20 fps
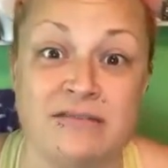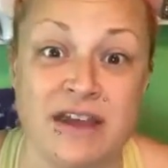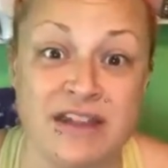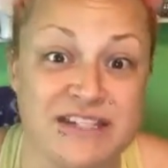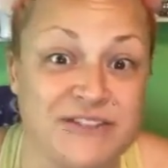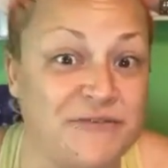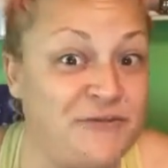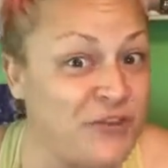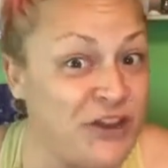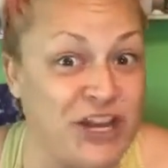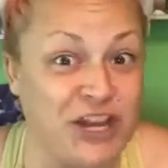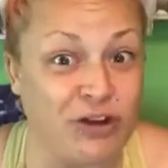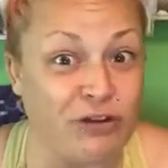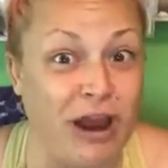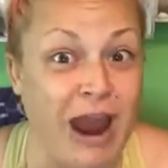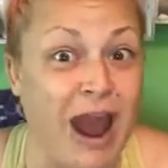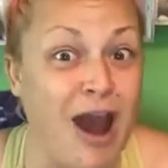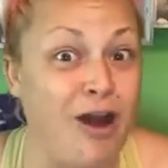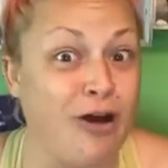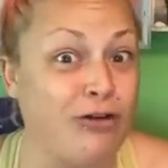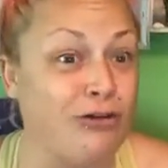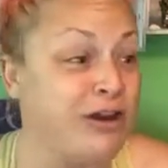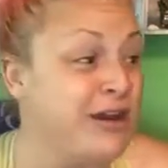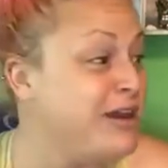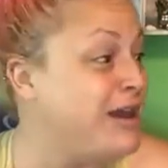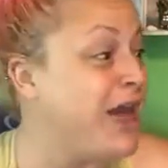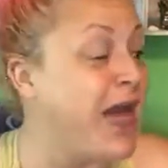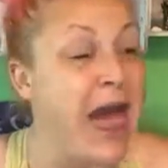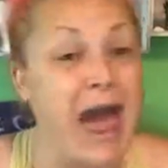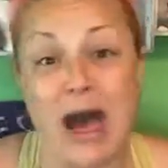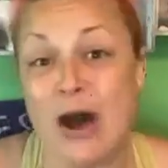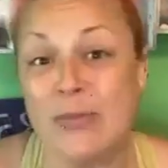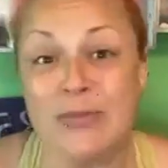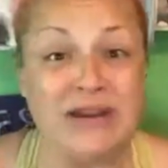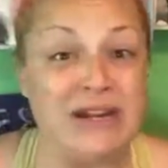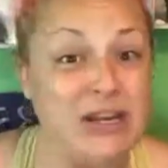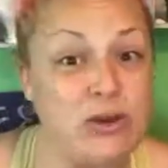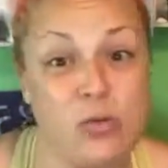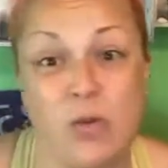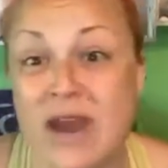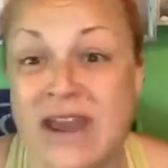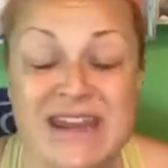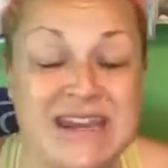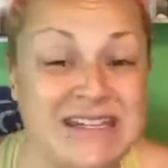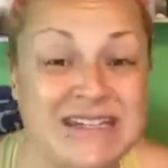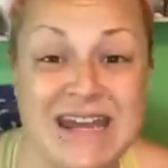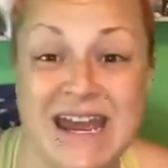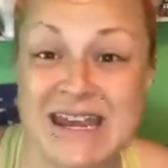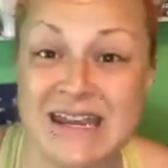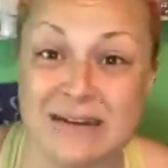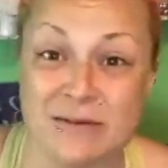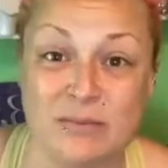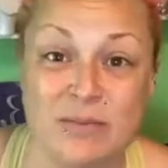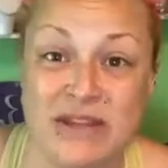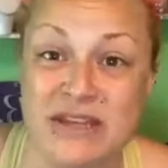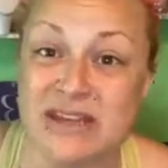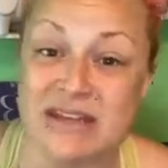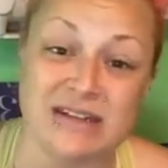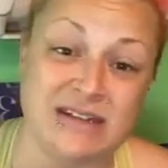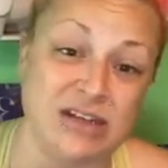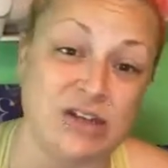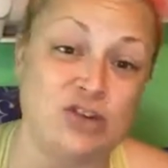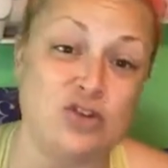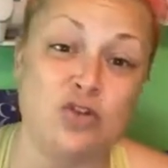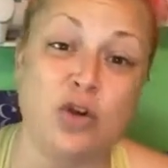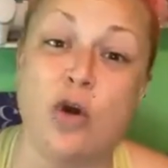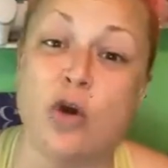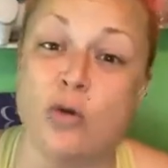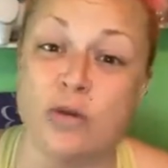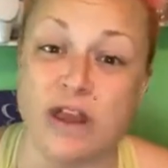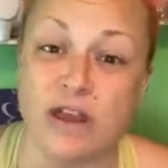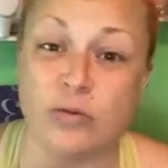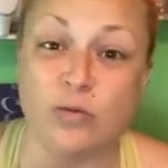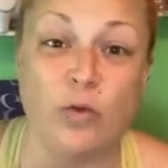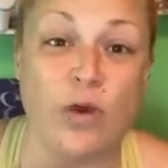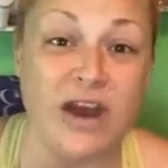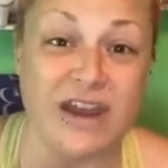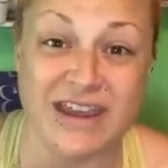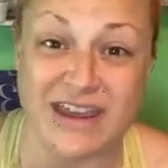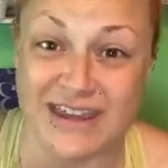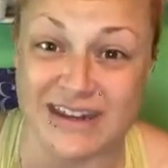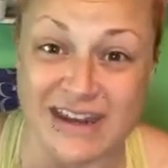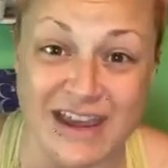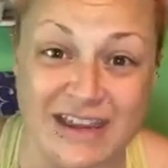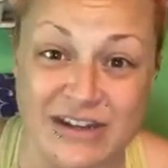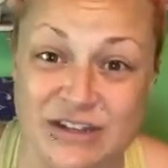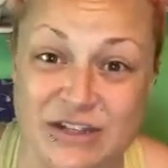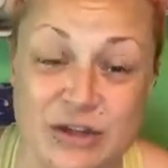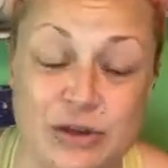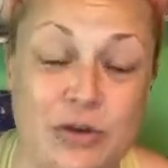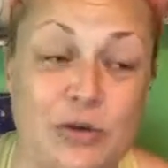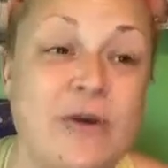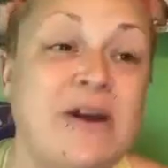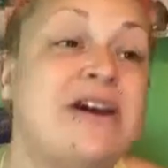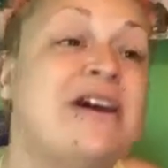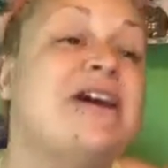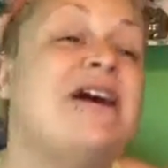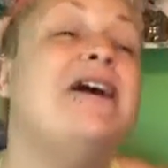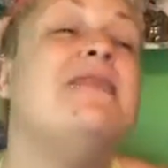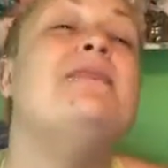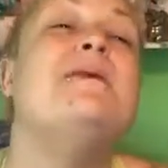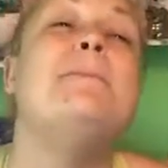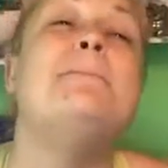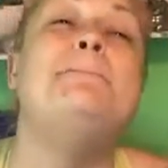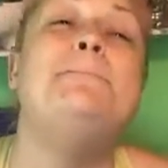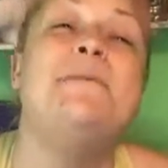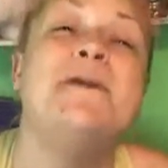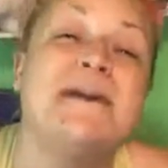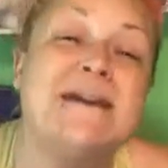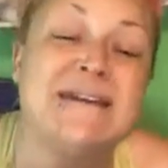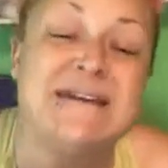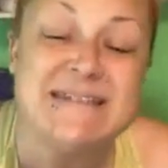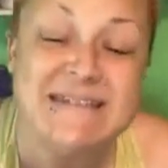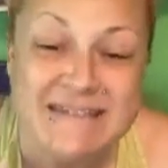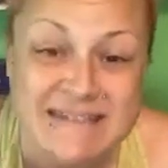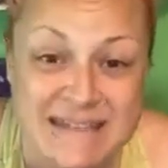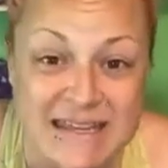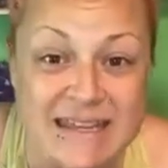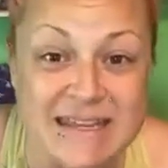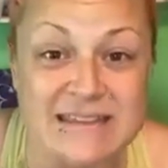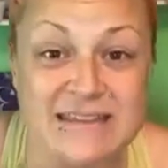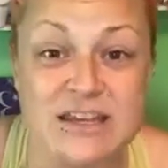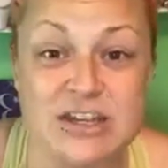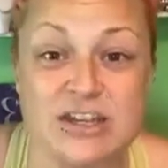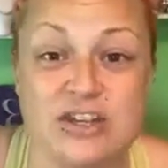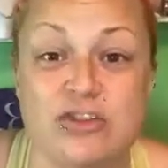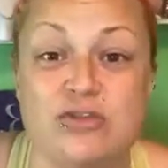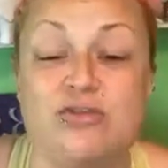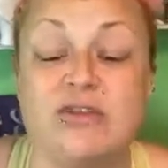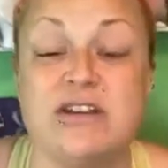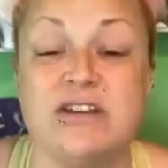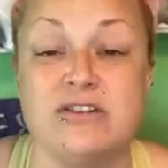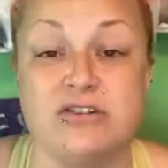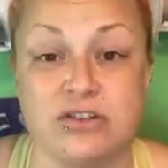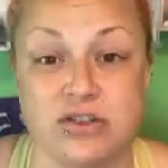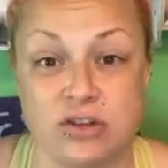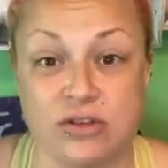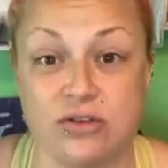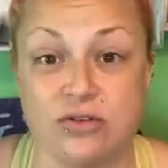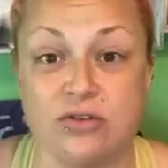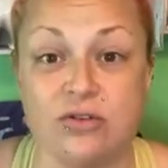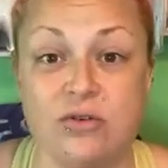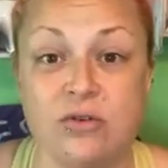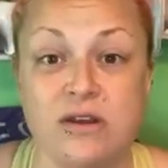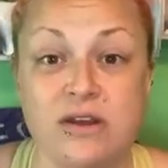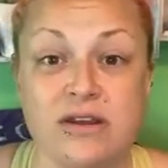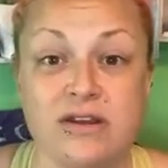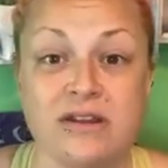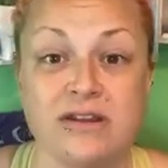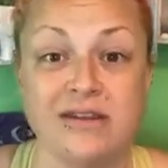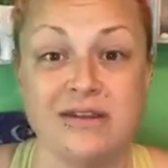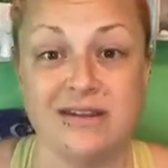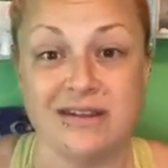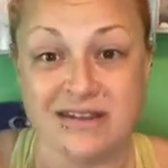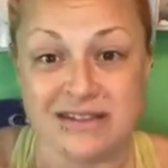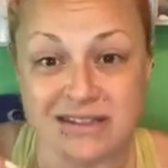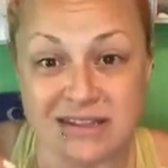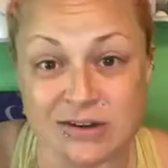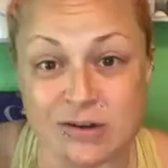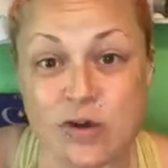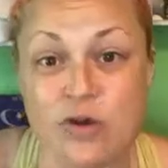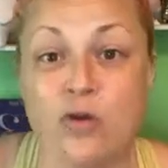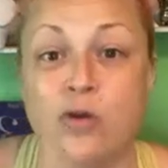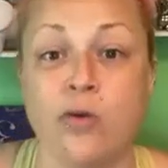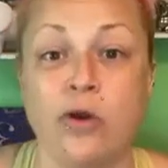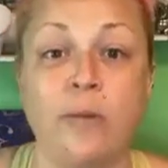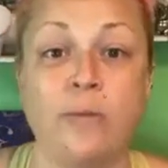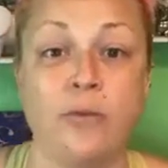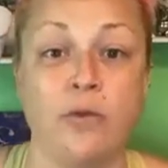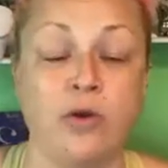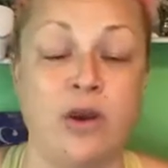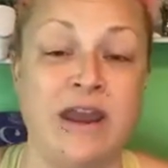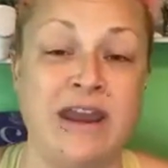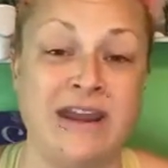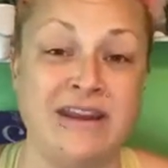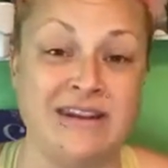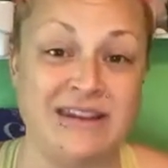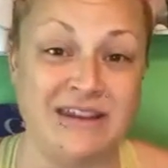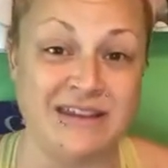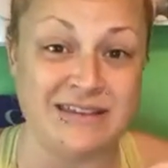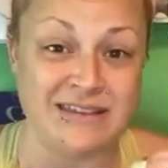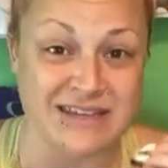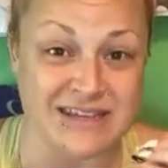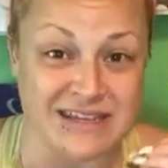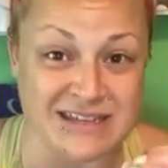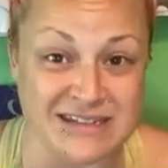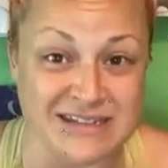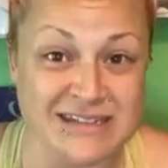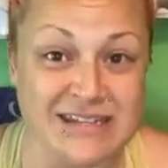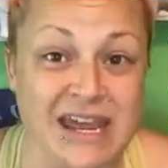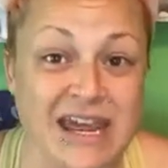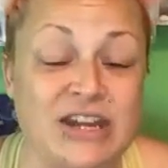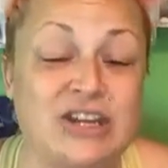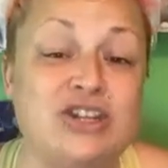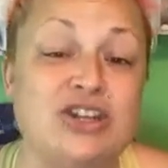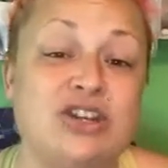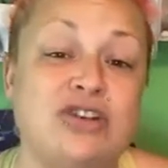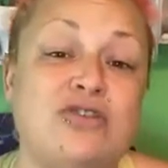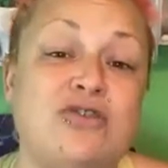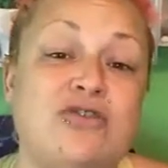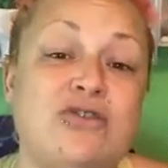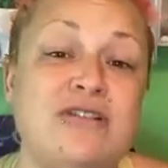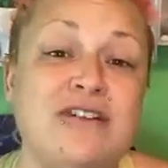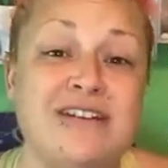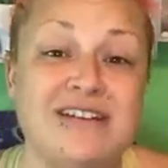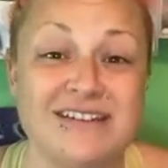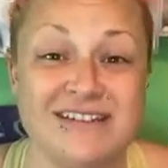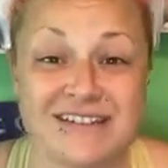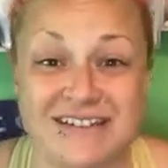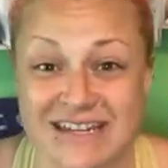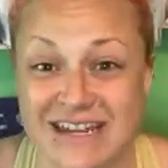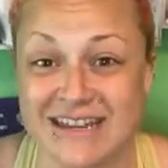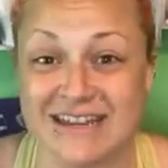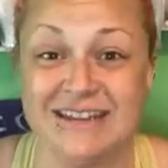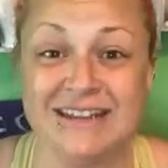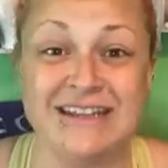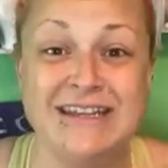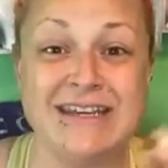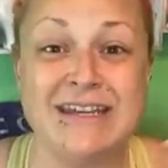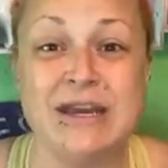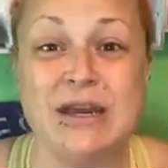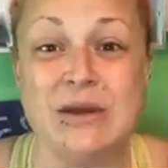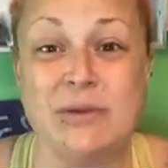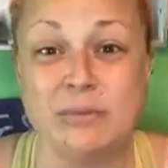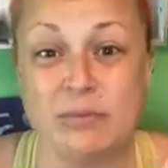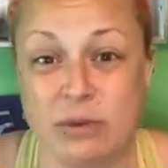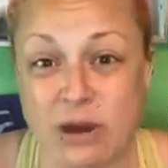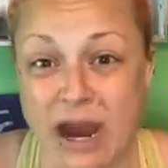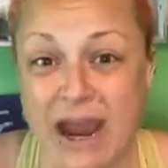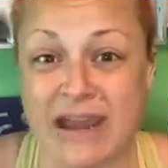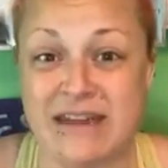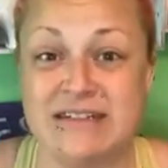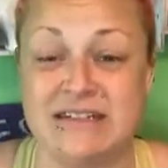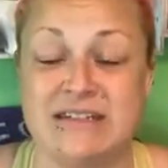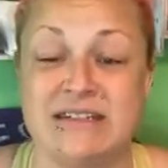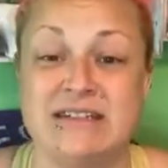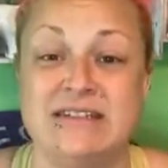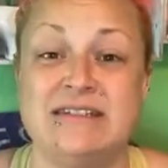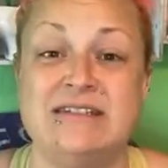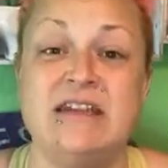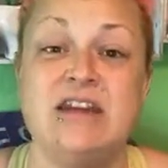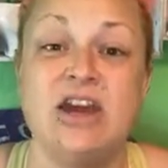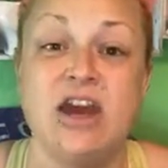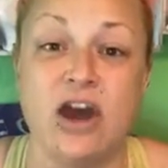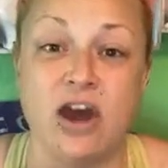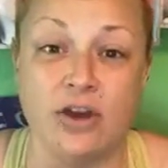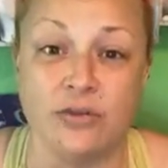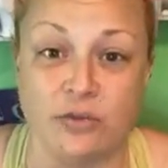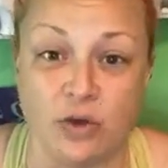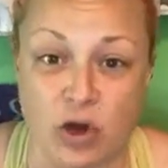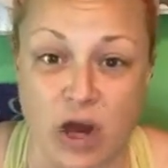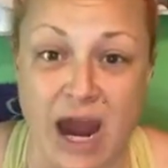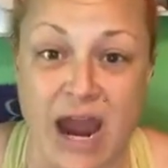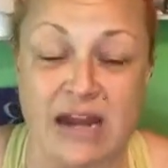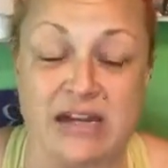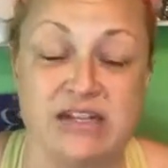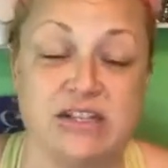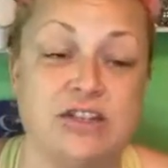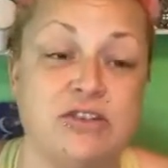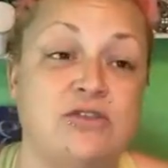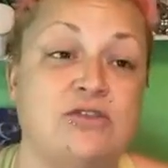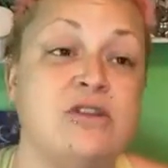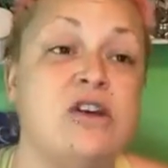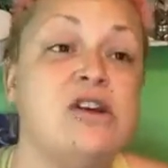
Let's figure out how many ways I can be in control and what can I do. And the biggest thing that you can do is incorporate the intentional daily practice of gratitude.